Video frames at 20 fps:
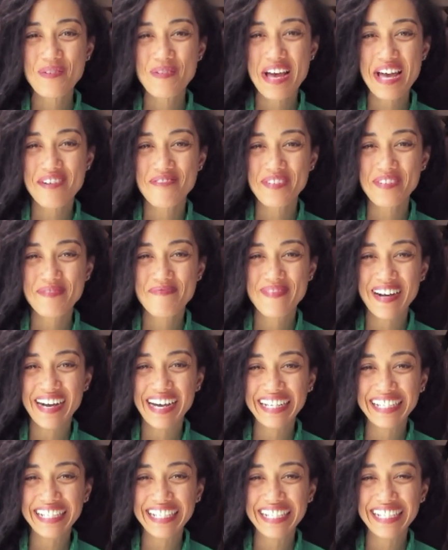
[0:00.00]

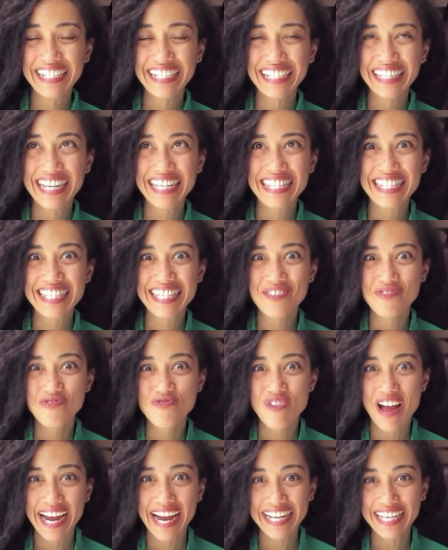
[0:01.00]
everybody. Let's get
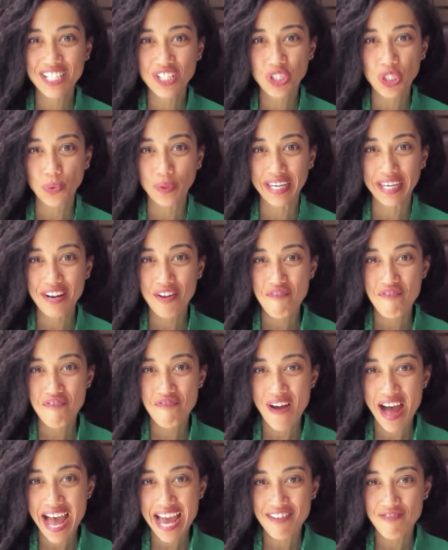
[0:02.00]
right into it.
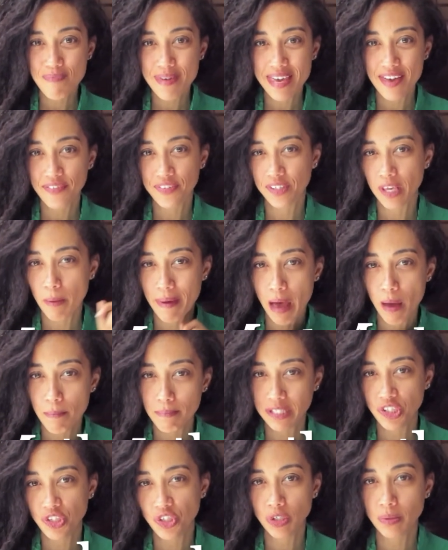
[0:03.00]
5 myths about
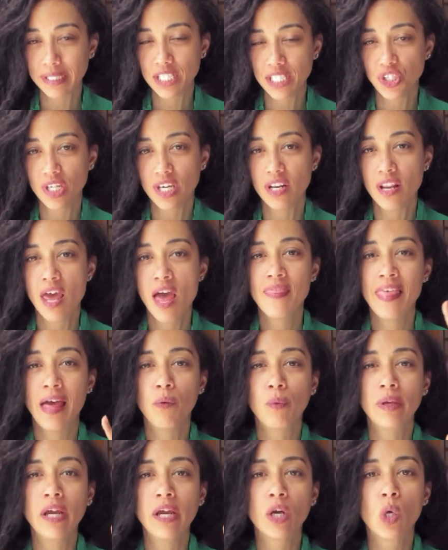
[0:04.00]
menstruation
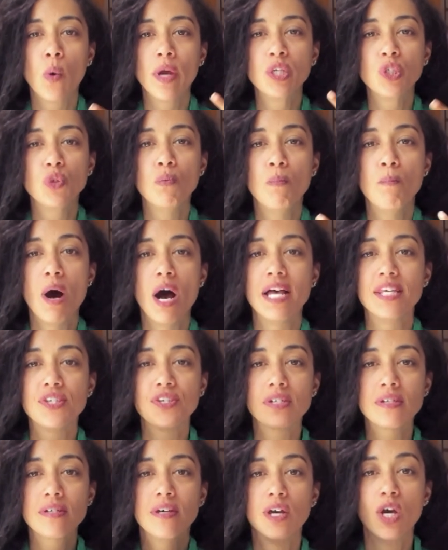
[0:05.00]
that we are going to
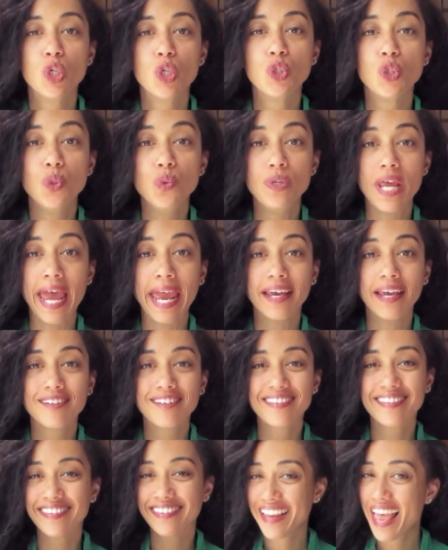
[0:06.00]
bust today.
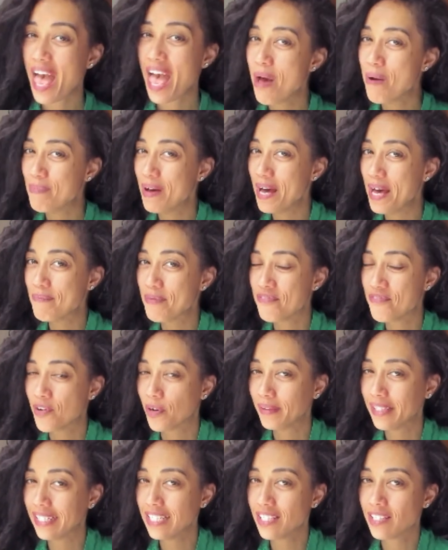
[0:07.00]
But
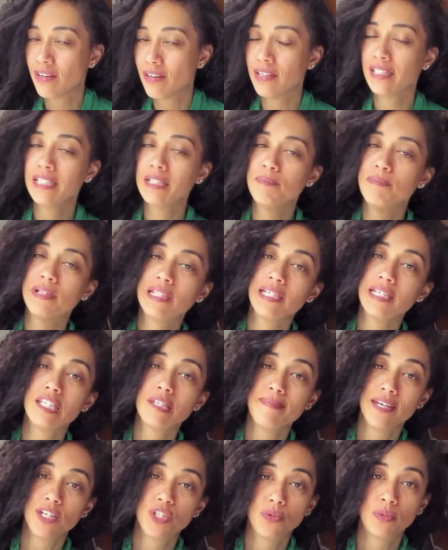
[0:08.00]
before we get started,
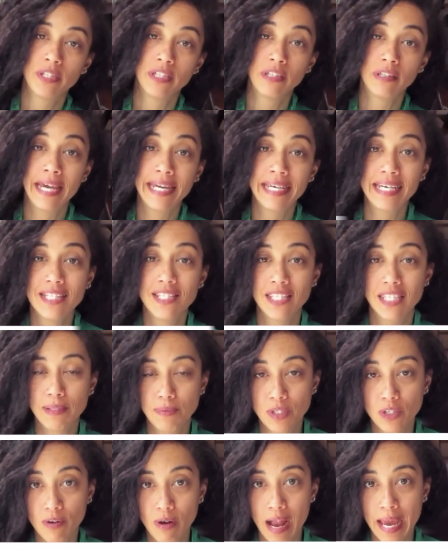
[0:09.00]
please make sure to like and
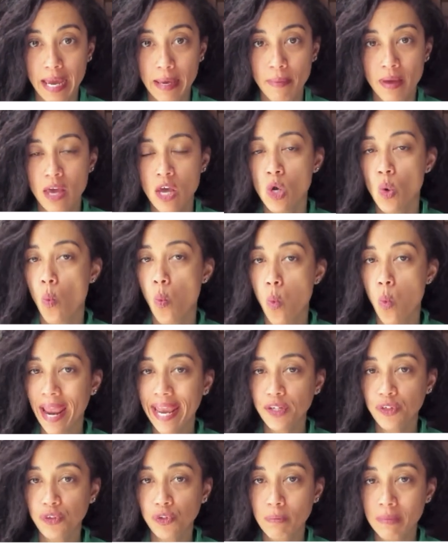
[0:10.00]
subscribe.
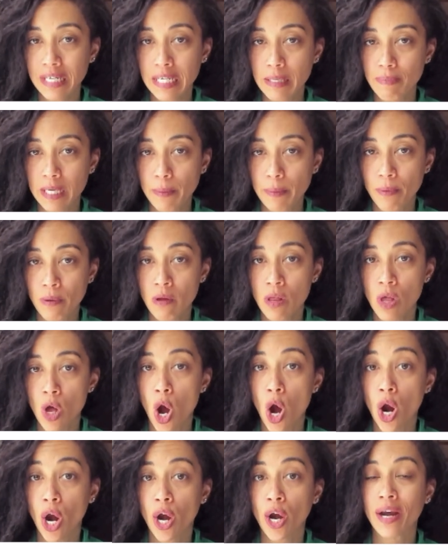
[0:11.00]
Way too many
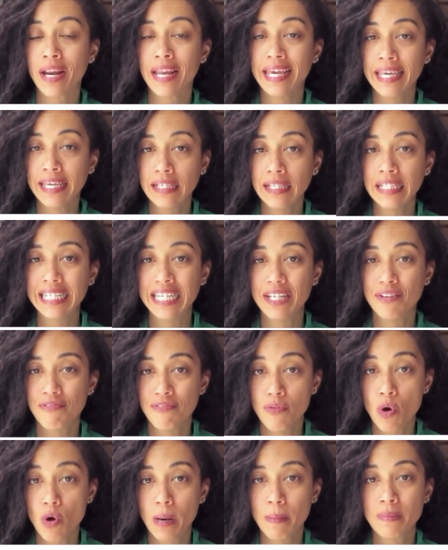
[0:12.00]
people are
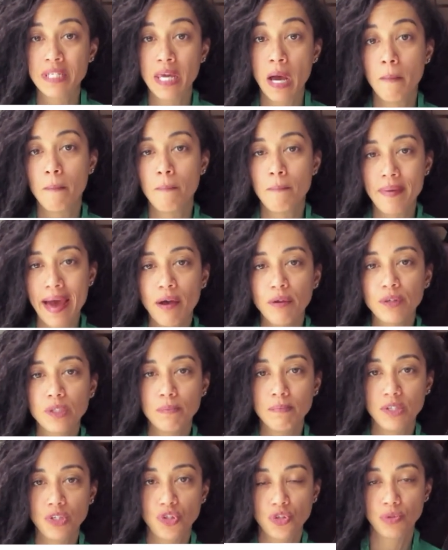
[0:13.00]
ill-informed about
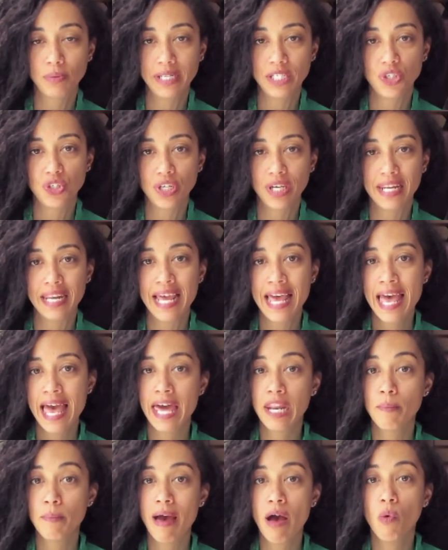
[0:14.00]
menstruation
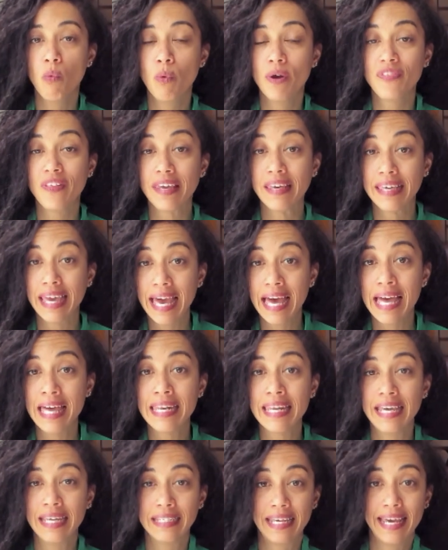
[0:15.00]
and about what they
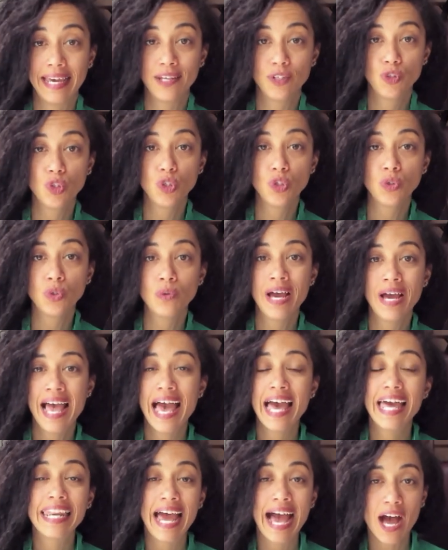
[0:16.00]
can and can't do
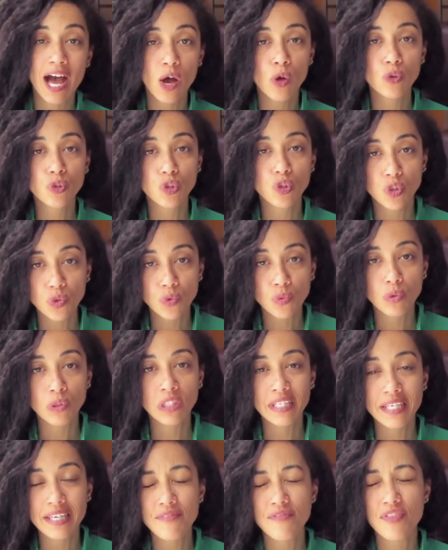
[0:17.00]
and how to
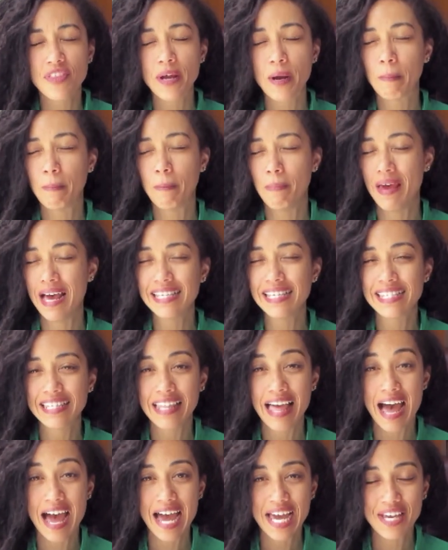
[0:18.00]
live their best
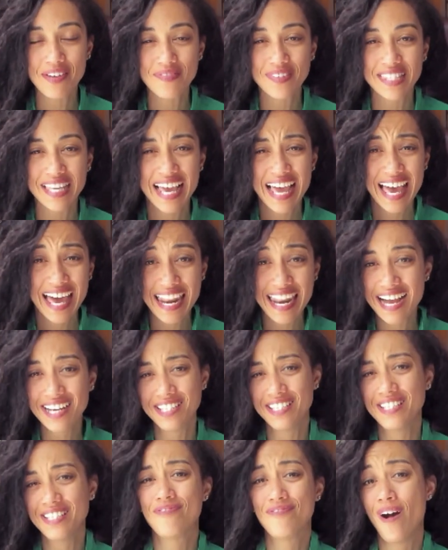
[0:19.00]
lives and
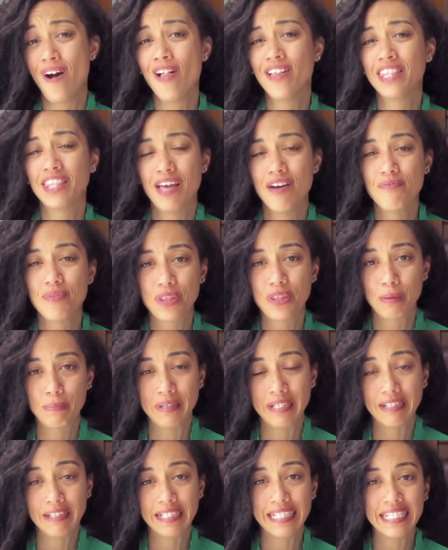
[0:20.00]
actually fall in love with their
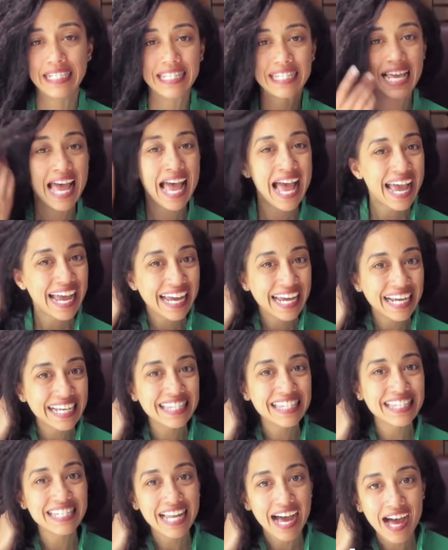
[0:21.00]
periods.
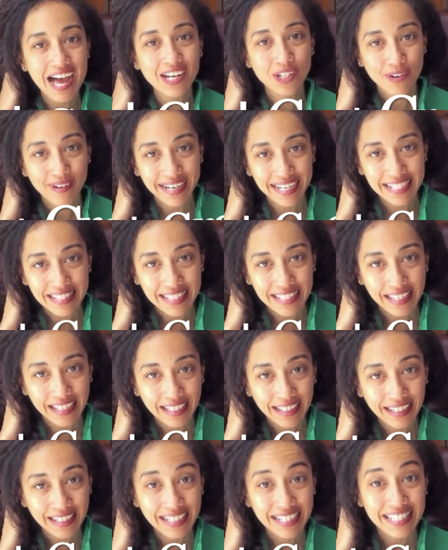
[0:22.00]
It's not
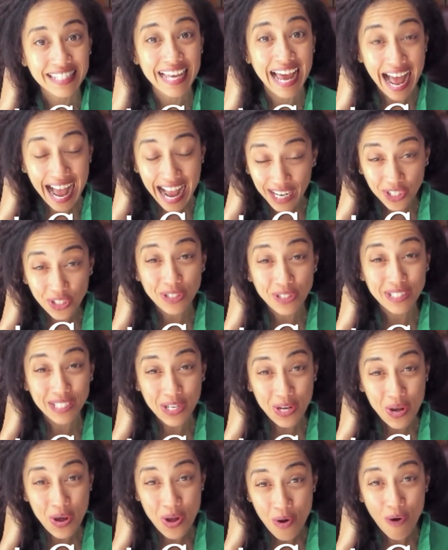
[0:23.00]
crazy. It's
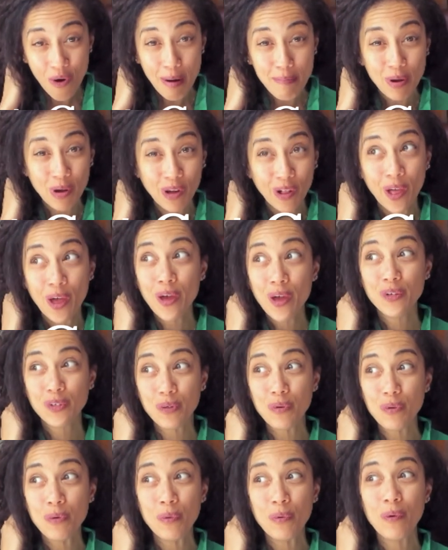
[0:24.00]
actually normal
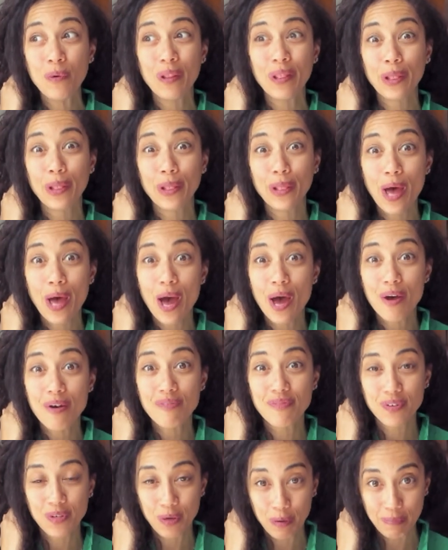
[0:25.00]
to
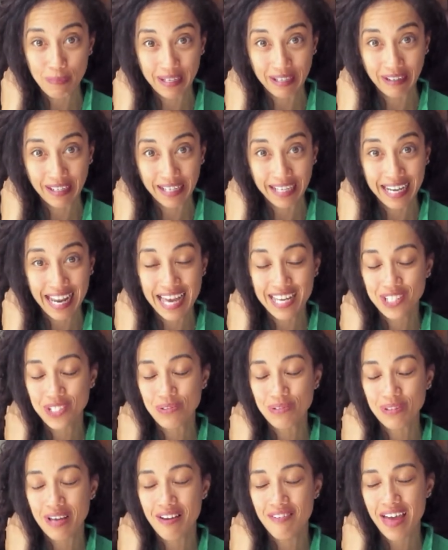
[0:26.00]
love your period and
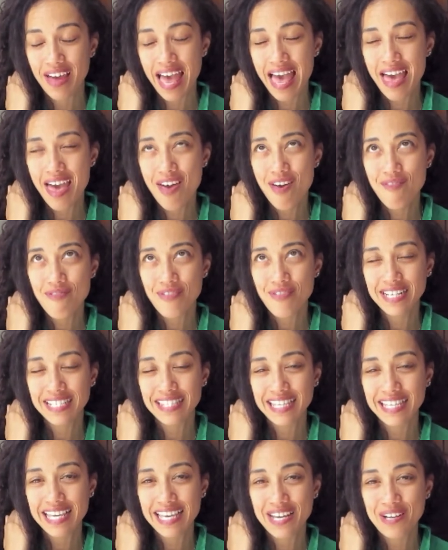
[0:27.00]
to love every
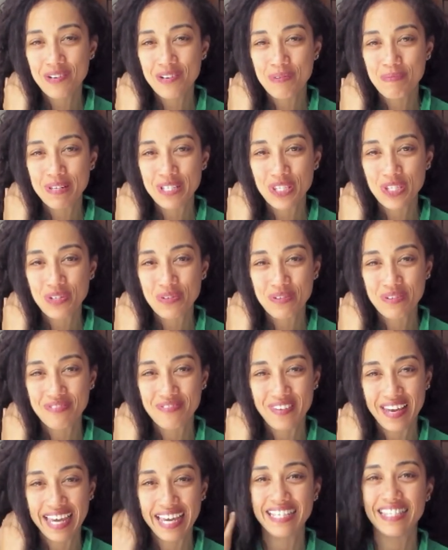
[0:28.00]
single menstrual
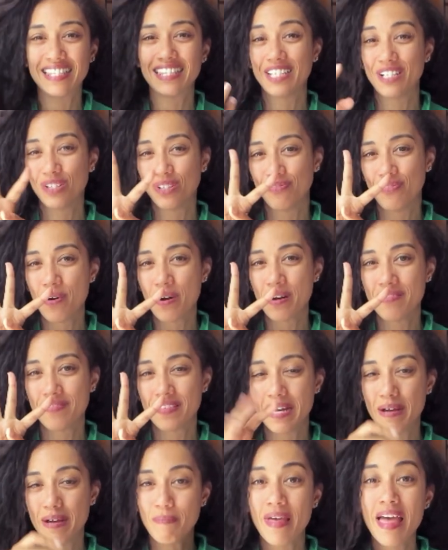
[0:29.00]
phase. There's 4 of
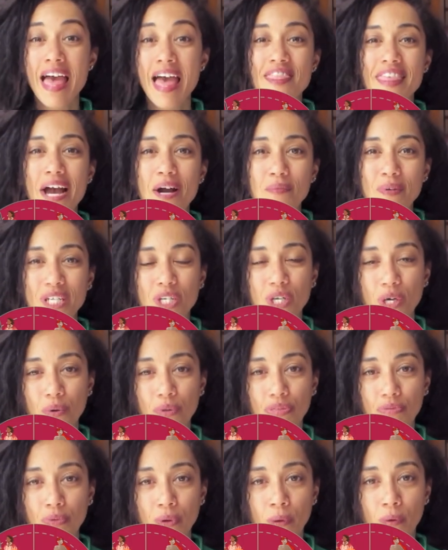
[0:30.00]
them that we go
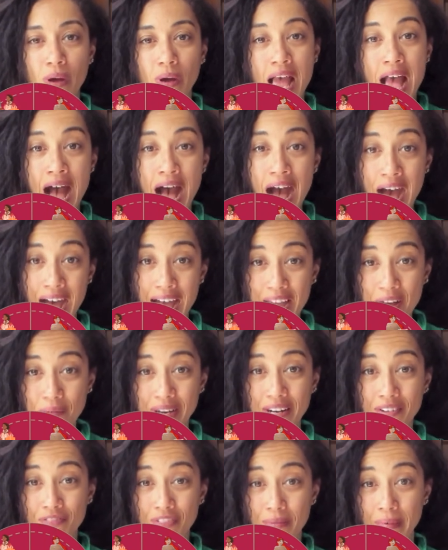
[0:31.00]
through. I
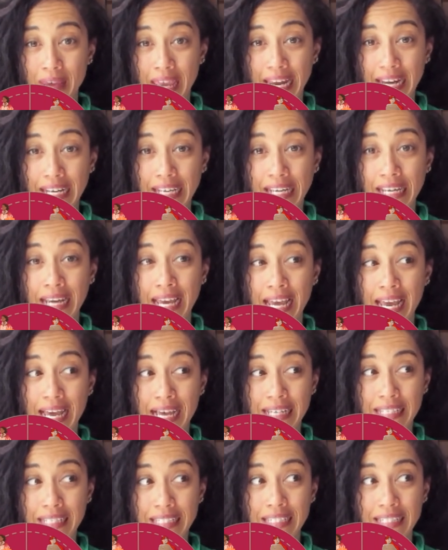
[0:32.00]
went from hating
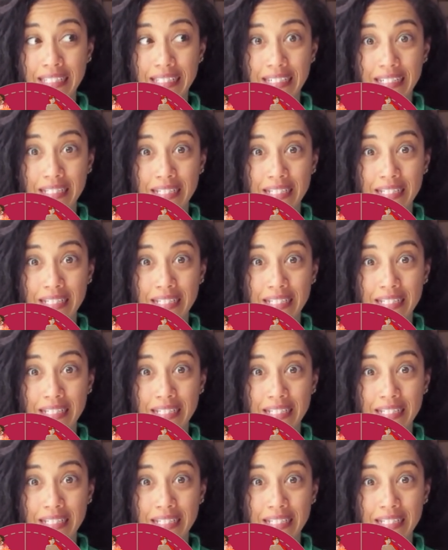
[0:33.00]
and